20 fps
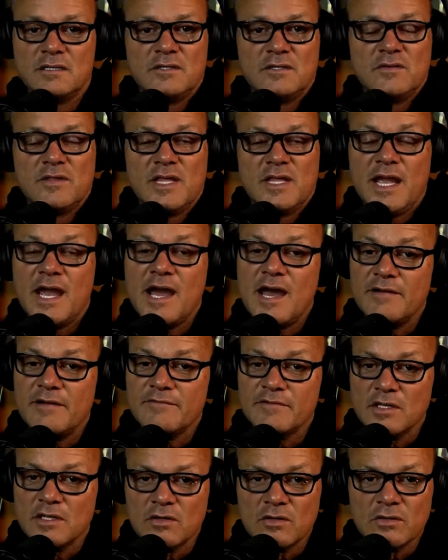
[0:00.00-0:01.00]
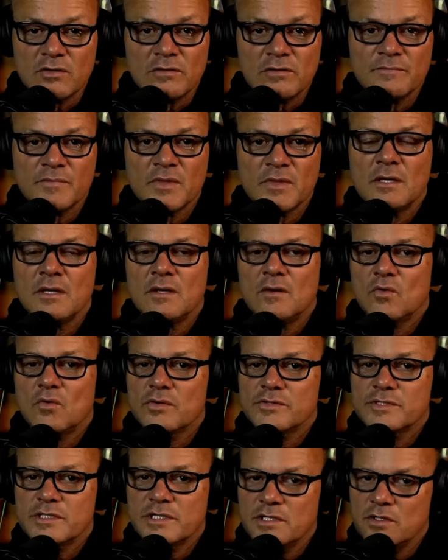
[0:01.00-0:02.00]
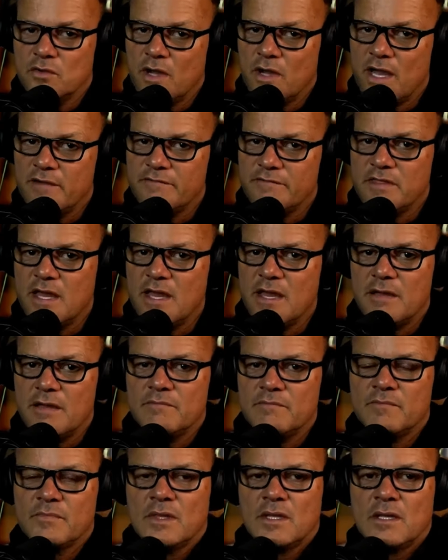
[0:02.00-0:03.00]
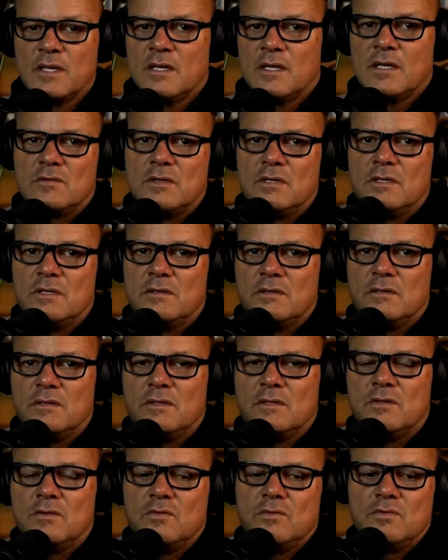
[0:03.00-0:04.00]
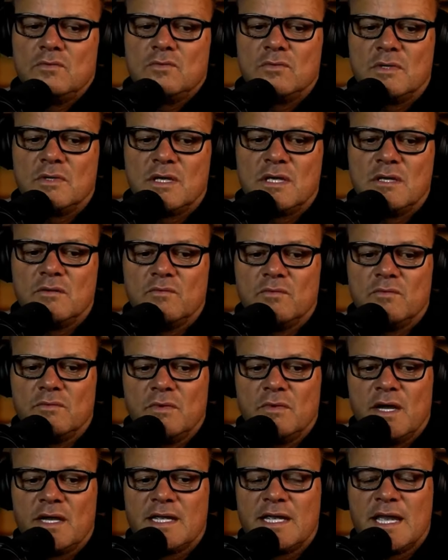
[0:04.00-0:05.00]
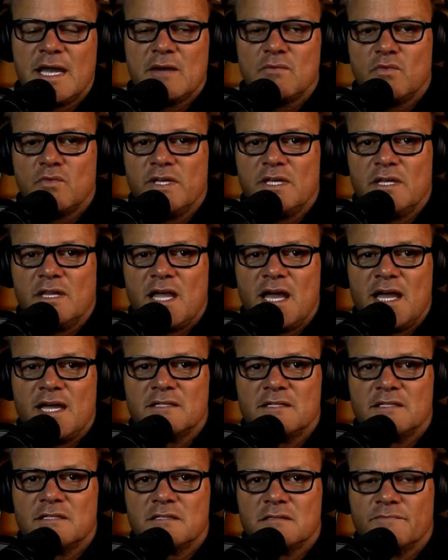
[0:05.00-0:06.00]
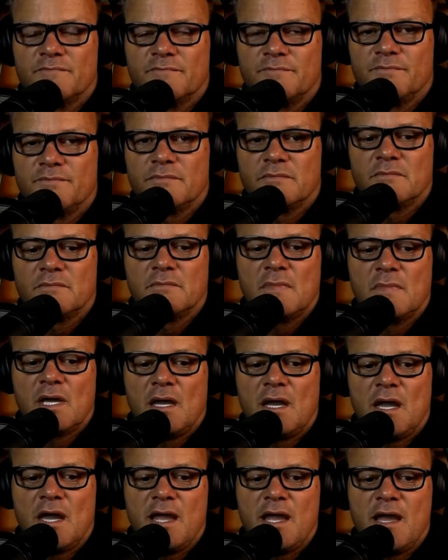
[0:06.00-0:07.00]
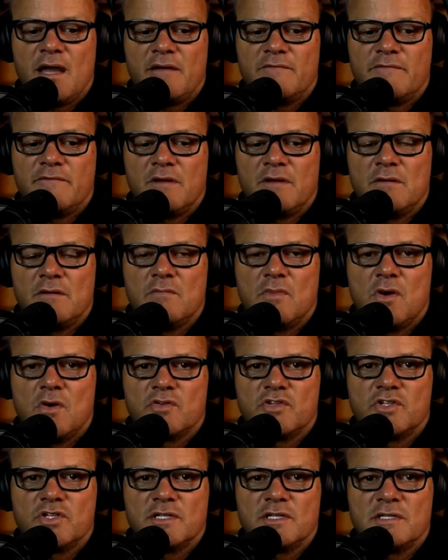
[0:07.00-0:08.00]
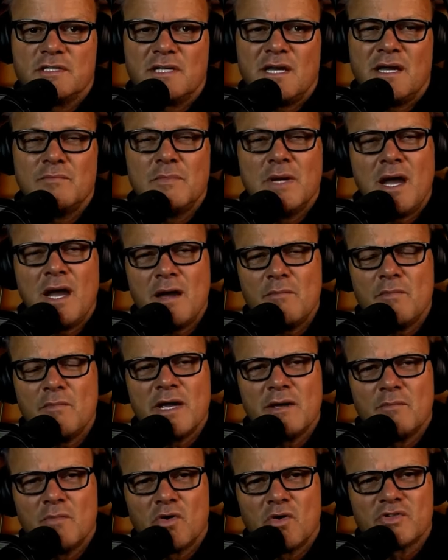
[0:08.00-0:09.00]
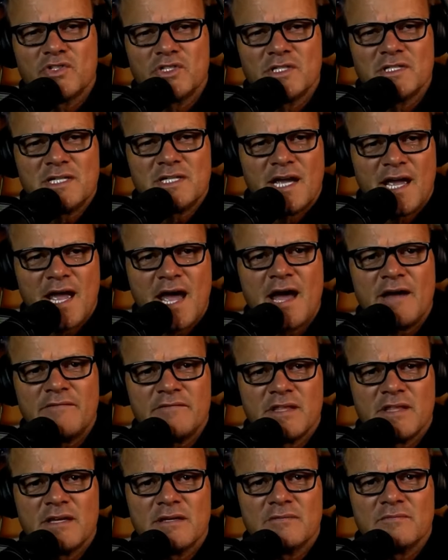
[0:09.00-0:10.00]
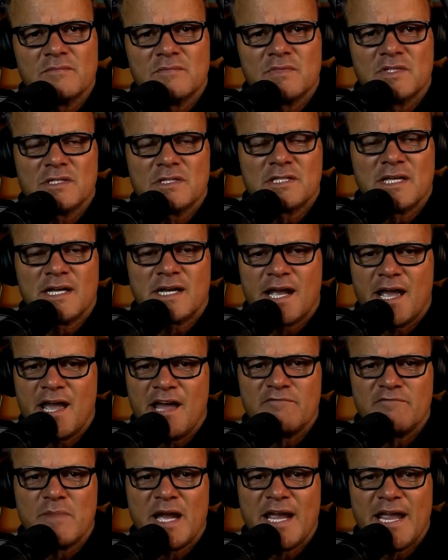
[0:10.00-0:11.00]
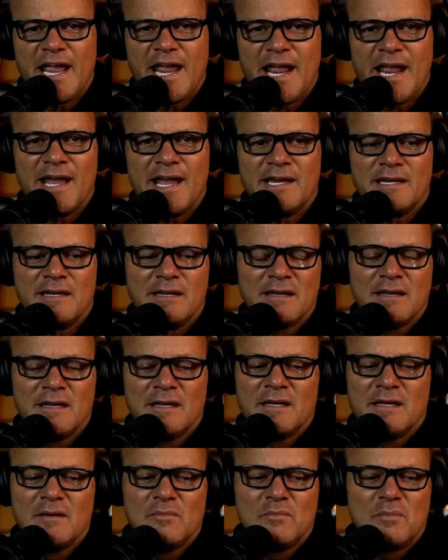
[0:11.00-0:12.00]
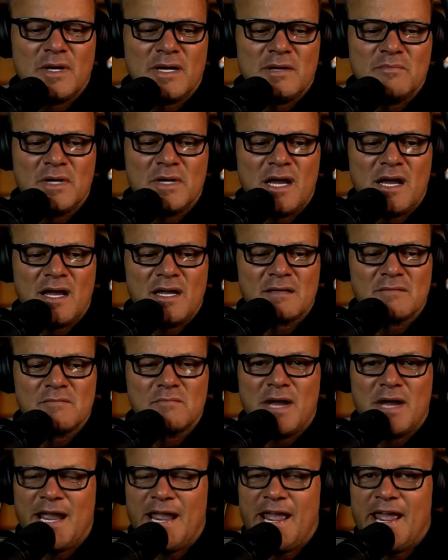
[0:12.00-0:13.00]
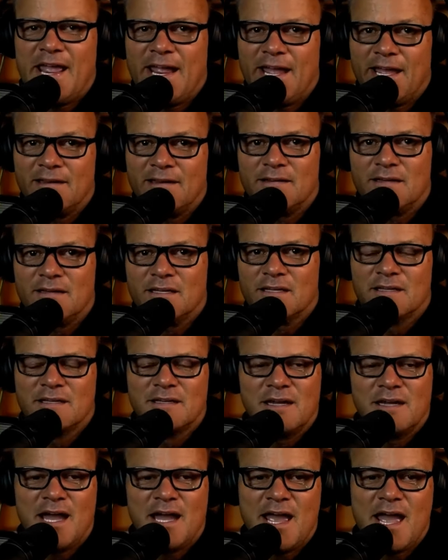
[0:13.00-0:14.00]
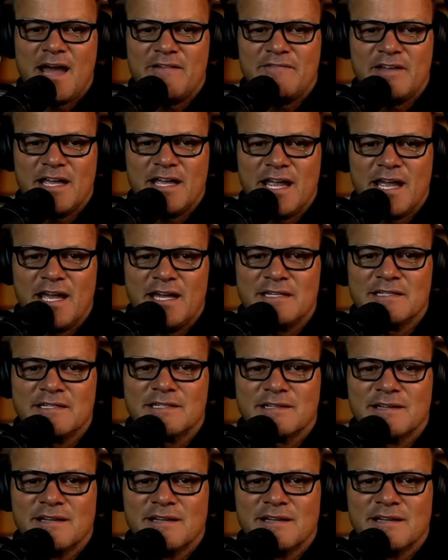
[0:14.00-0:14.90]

do they have you or do you have them? You, you can again realize I have emotions. I'm not my emotions. I have them just like I have my hand, but I'm not my hand. I have a hand,